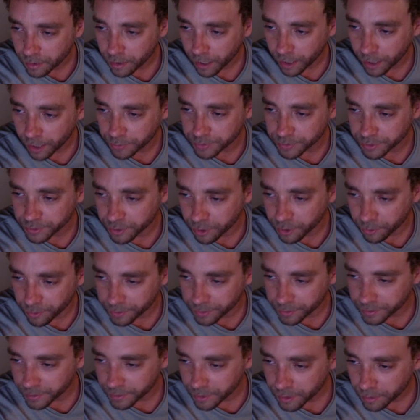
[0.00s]
How's it
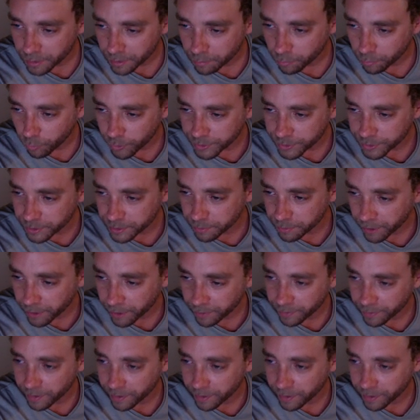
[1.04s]
going? Moisty Meyer,